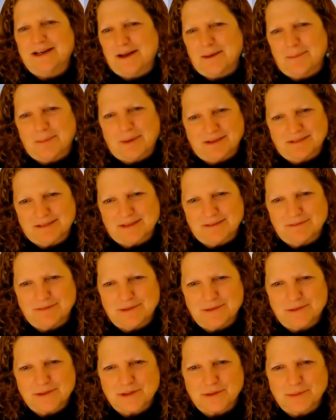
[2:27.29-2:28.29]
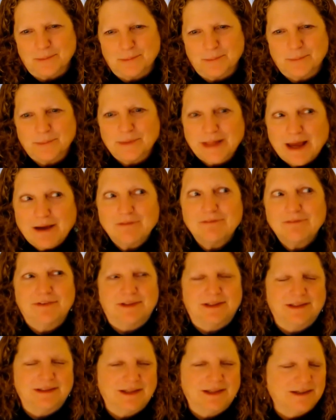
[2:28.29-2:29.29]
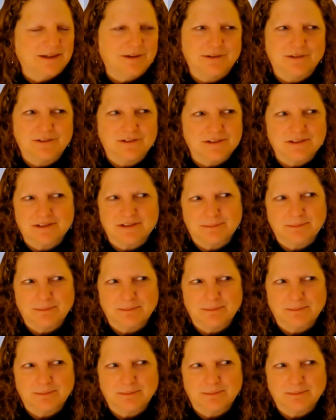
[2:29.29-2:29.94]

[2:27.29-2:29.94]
a positive future without feeling like you're just